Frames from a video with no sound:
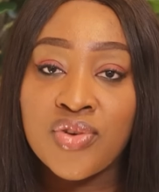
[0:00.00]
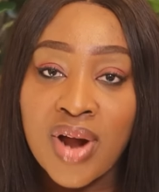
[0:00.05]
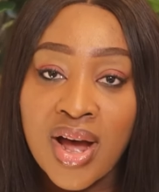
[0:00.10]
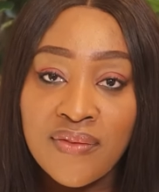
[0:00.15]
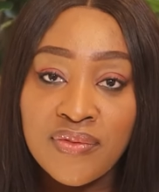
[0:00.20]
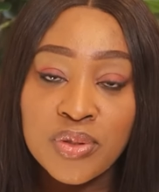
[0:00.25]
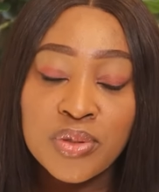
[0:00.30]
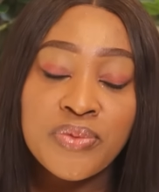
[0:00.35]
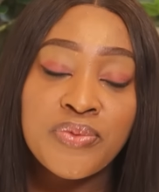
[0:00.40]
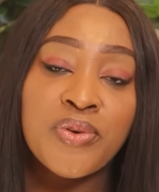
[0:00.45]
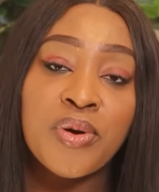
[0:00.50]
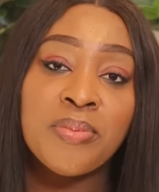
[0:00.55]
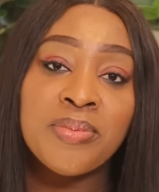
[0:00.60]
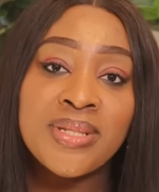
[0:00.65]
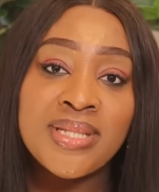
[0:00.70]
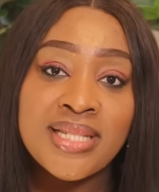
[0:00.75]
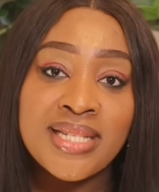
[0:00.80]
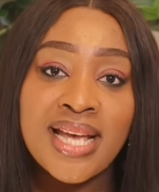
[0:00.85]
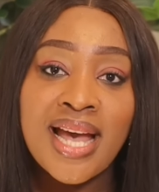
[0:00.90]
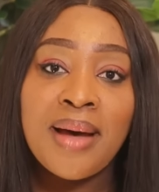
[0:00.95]
traveled
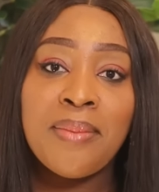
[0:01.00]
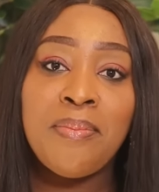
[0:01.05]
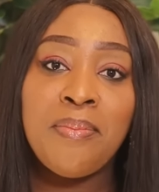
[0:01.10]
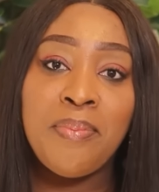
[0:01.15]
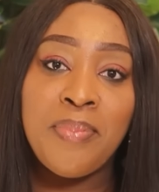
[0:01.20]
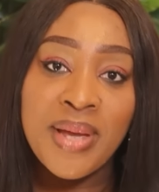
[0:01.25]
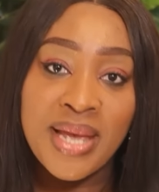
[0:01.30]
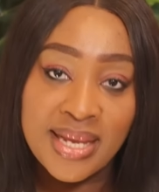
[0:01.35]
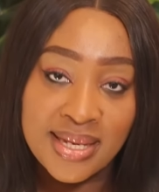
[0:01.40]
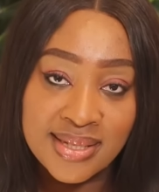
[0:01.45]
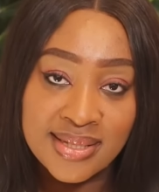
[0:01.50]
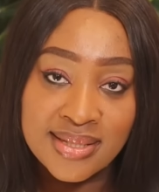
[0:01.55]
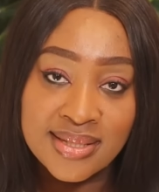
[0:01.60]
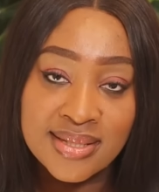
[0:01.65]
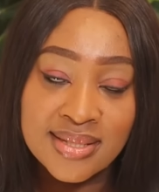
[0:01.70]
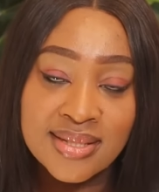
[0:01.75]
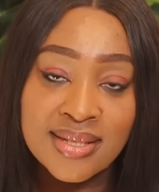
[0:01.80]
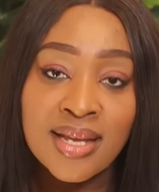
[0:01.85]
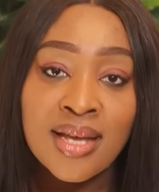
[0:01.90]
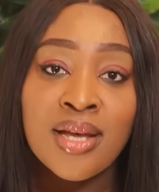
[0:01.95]
from their
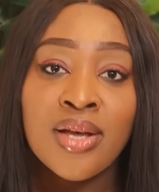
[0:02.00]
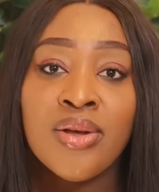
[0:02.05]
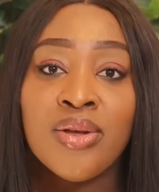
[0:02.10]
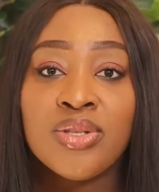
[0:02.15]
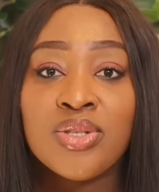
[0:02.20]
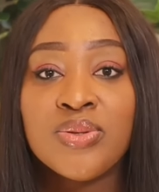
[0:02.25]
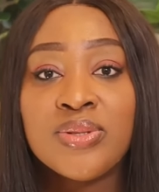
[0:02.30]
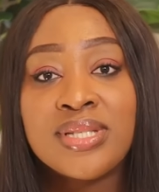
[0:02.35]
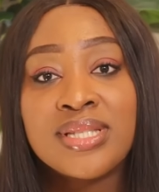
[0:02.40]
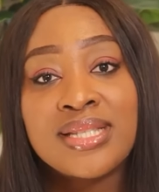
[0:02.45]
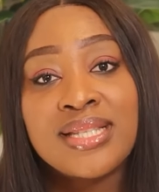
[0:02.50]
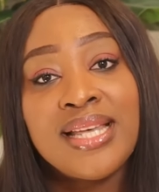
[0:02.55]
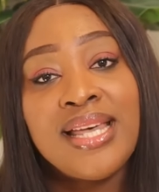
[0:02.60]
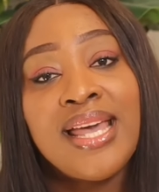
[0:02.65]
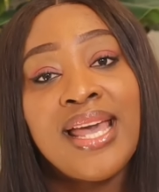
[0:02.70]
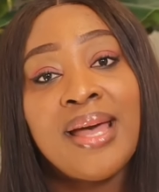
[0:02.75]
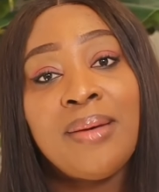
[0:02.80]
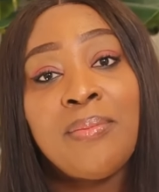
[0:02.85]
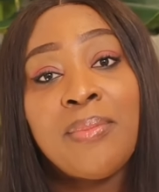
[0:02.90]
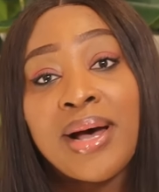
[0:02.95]
base to
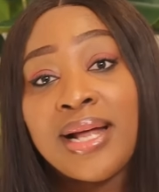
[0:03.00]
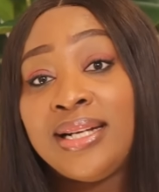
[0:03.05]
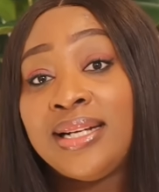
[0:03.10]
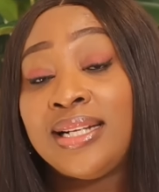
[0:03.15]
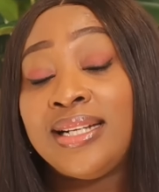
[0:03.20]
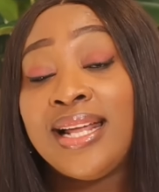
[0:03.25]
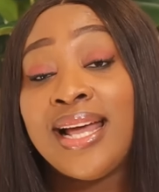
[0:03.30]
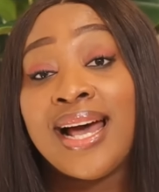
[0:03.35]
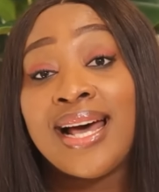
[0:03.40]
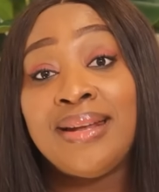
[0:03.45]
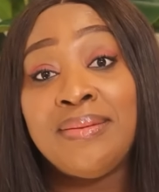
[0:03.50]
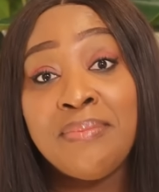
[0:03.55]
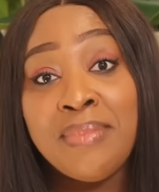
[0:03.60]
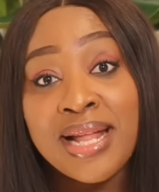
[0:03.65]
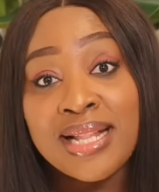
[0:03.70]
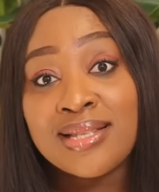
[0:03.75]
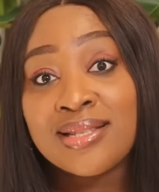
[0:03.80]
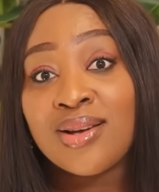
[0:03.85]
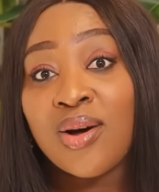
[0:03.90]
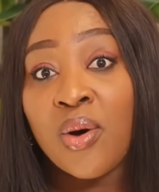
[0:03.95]
see a man that they had
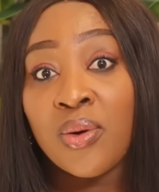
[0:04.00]
met